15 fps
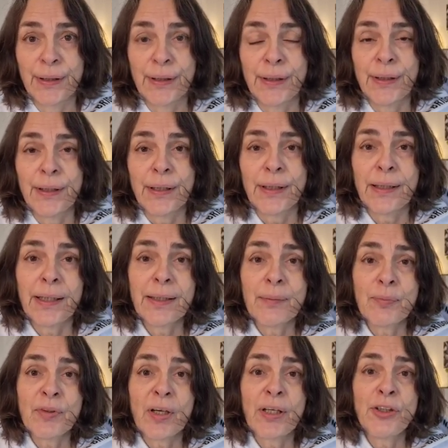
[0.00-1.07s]
And
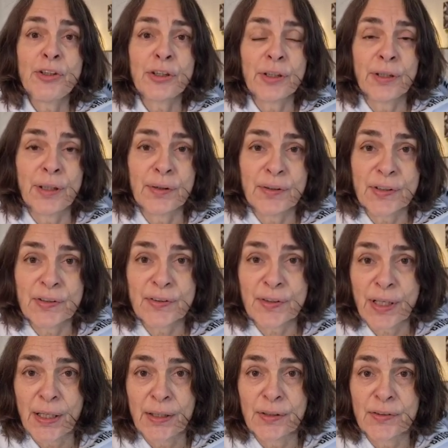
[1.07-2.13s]
adaptation in this
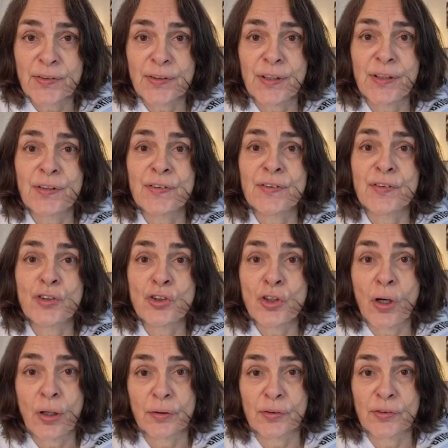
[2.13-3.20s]
case is
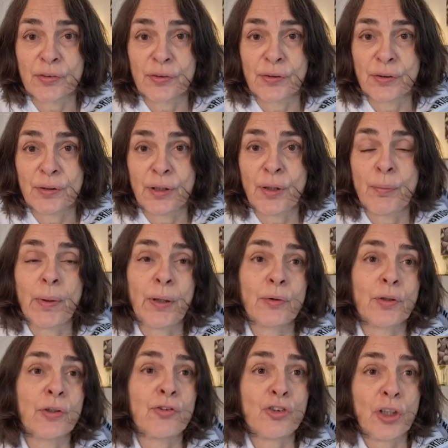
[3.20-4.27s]
not about the
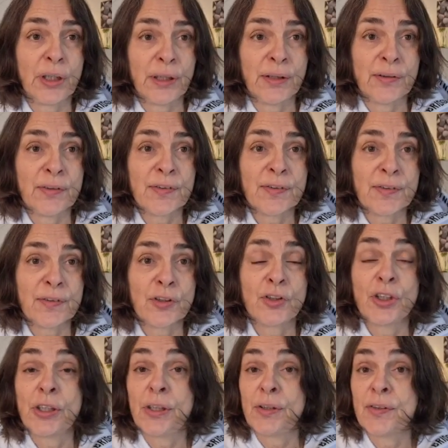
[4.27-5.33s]
genes. The
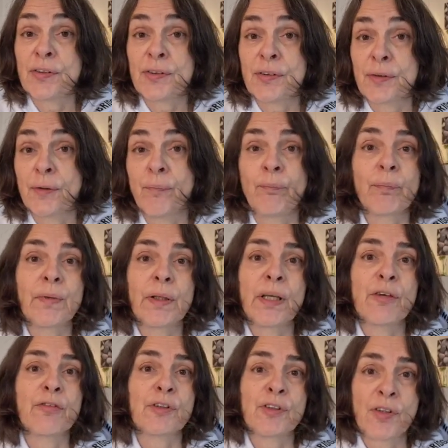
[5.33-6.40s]
genes give
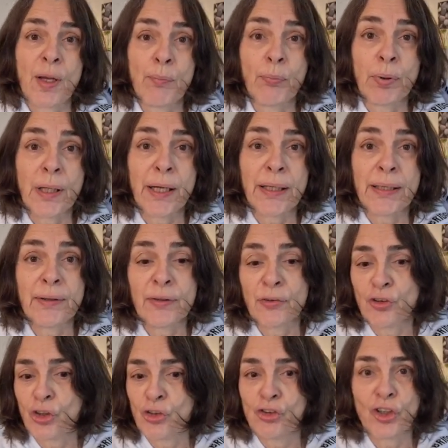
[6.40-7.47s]
a template,
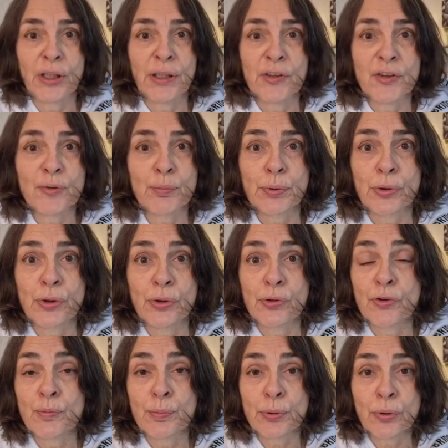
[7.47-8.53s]
the genes produce
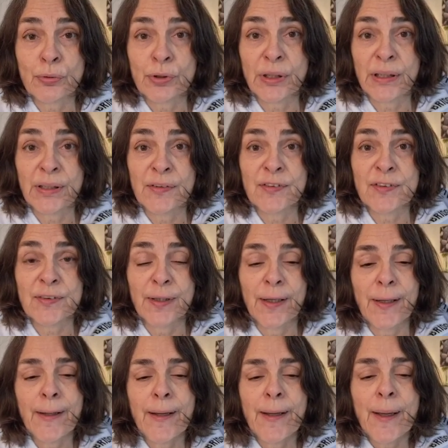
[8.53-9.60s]
proteins,
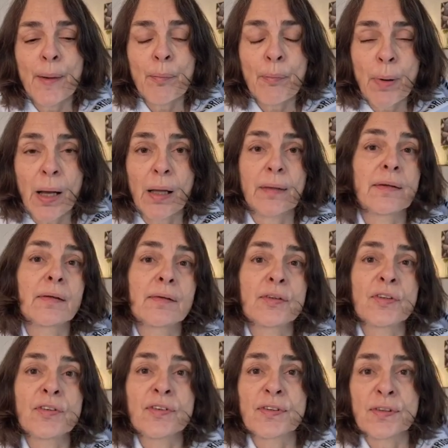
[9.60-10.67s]
but the
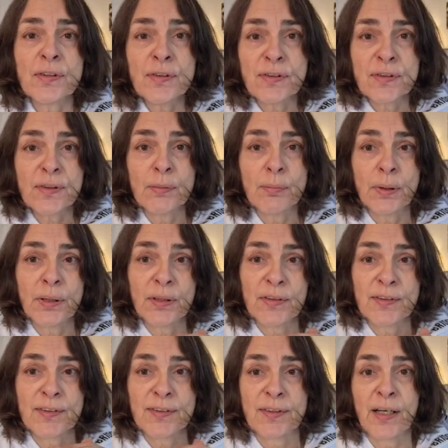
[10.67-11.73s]
system
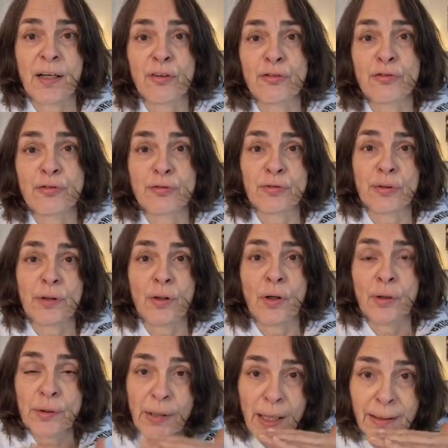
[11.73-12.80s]
itself on
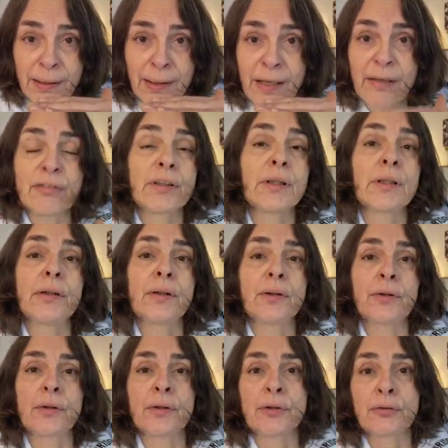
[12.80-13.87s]
that level, on
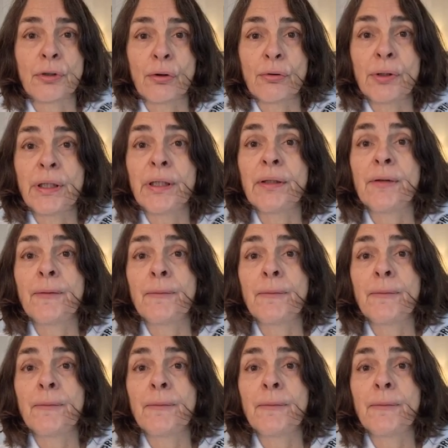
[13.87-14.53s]
the growing